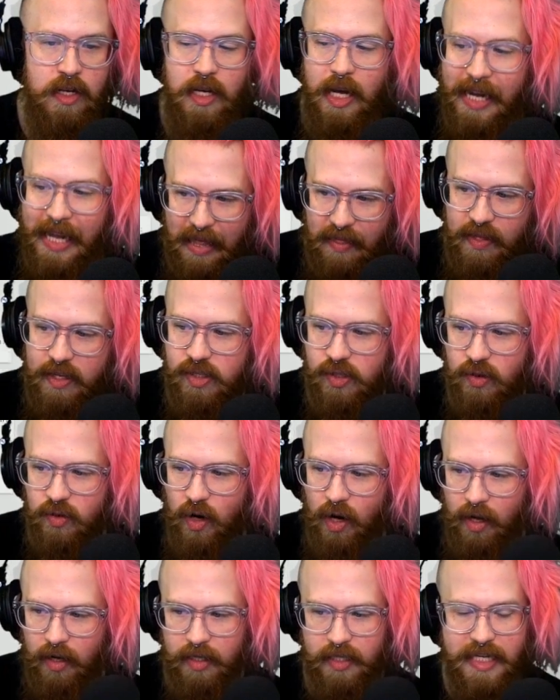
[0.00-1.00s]
Again, these are
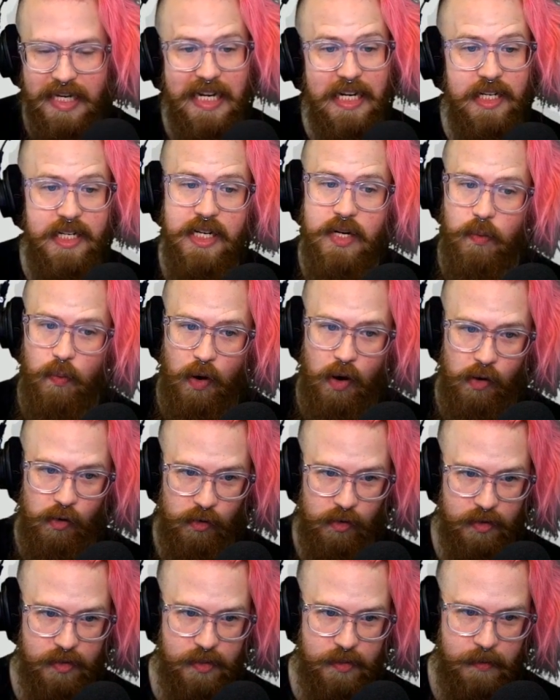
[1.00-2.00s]
not D&D
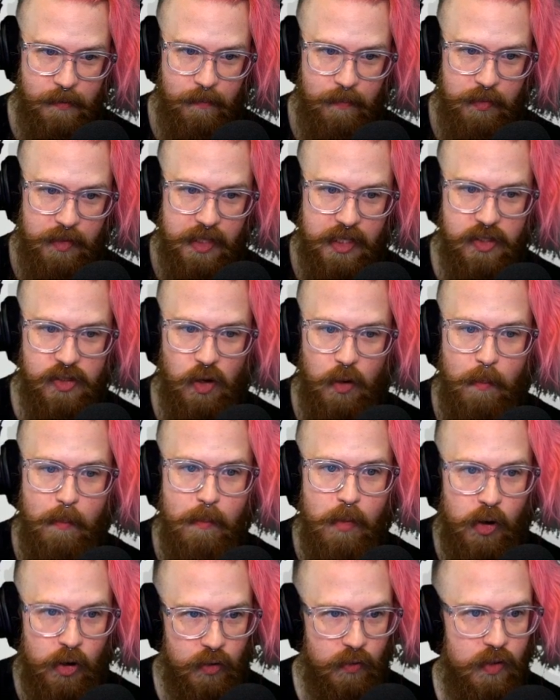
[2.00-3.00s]
rogues. These are
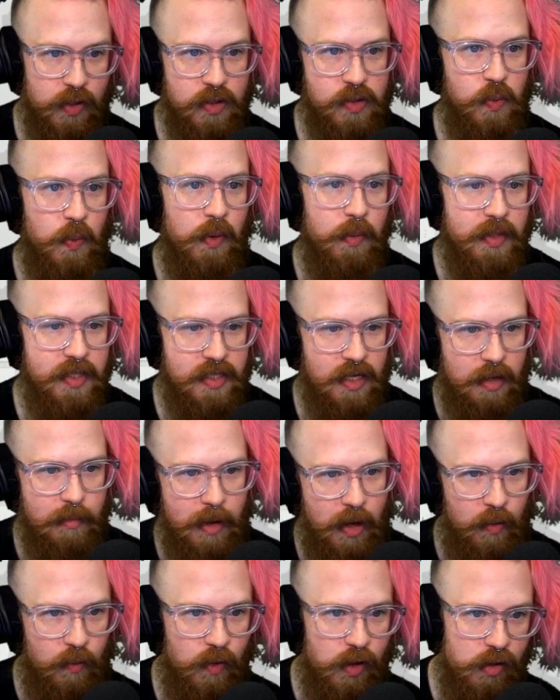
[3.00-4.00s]
murderers. What do we say
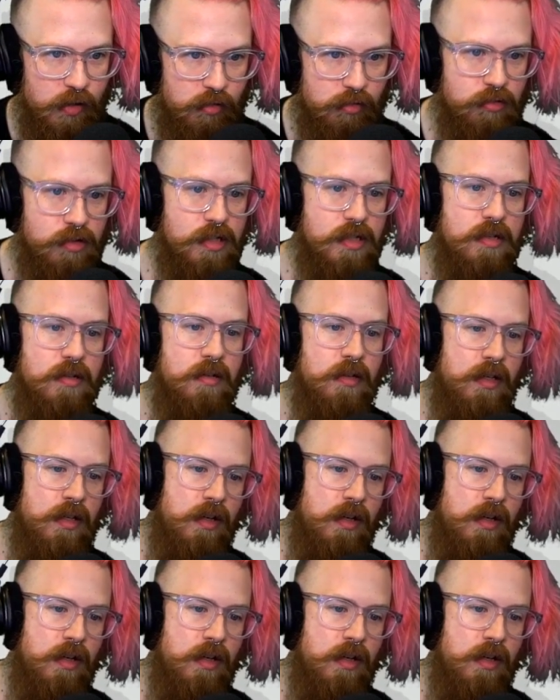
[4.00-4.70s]
about rogues?